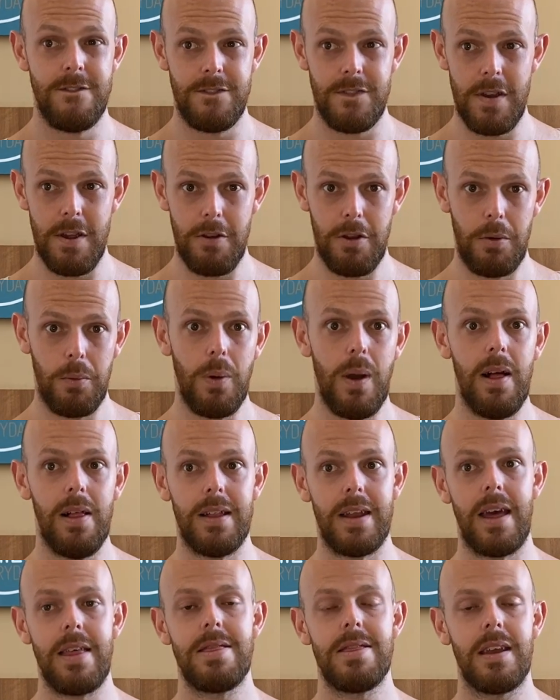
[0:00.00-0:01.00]
very well,
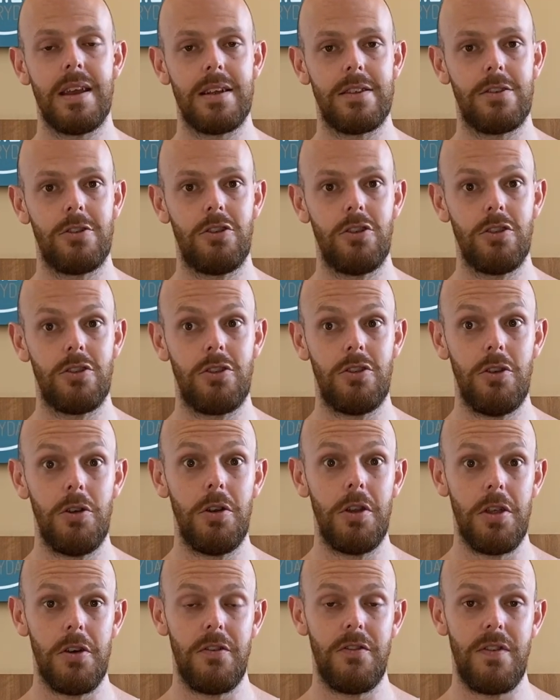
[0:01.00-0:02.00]
and I think it's just due to the